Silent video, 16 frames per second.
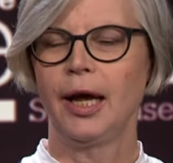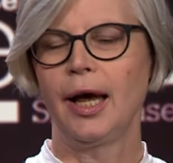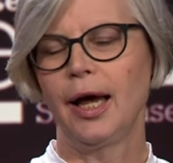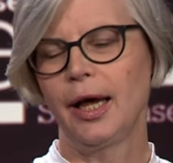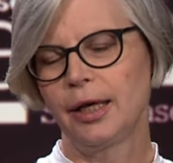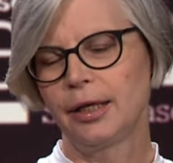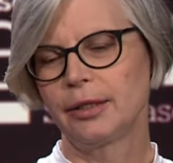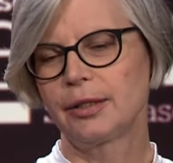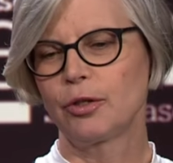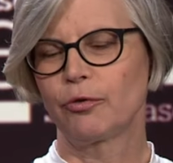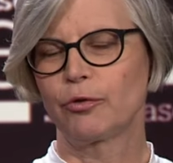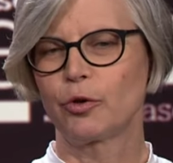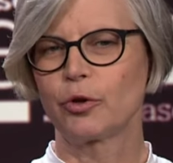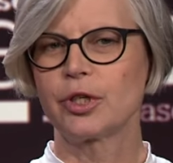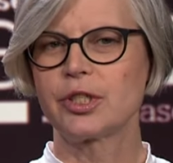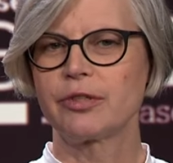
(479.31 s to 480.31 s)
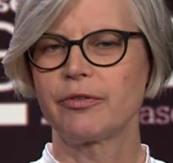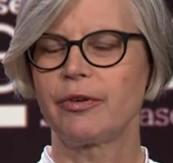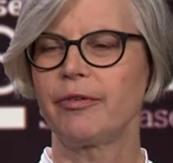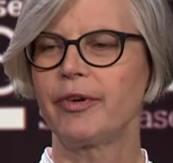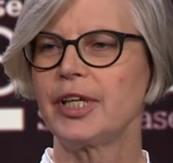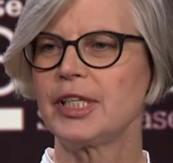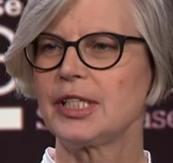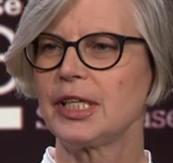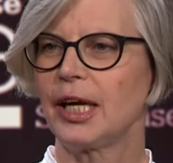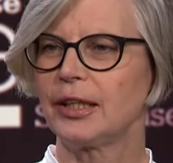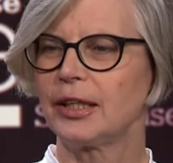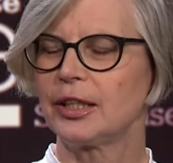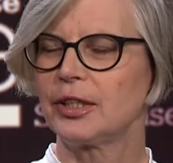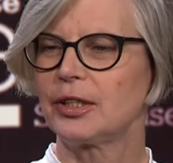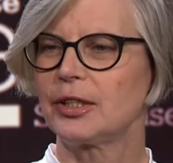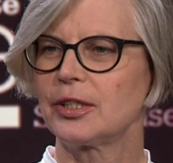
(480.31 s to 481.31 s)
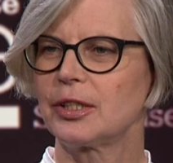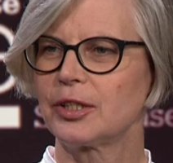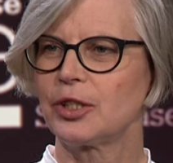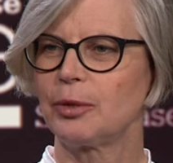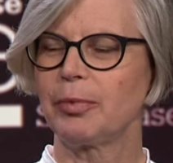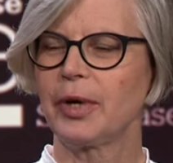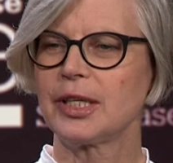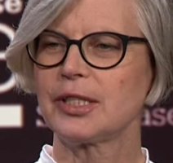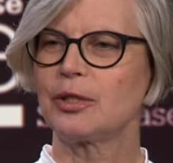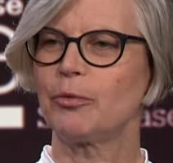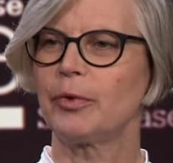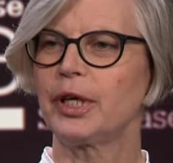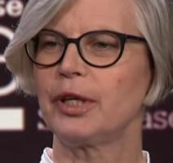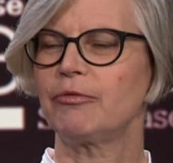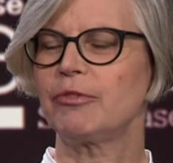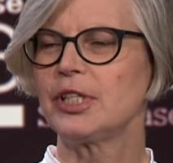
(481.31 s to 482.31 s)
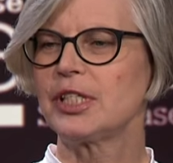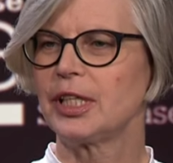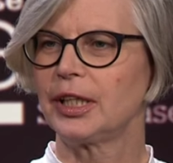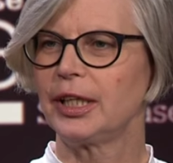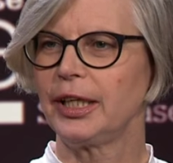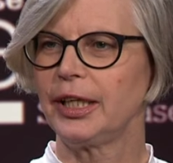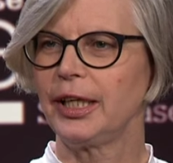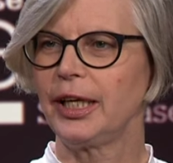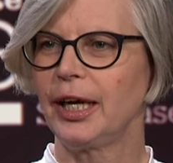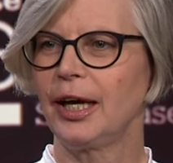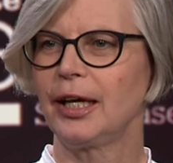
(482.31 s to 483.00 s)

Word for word: And of course, we're very sad that she passed away recently,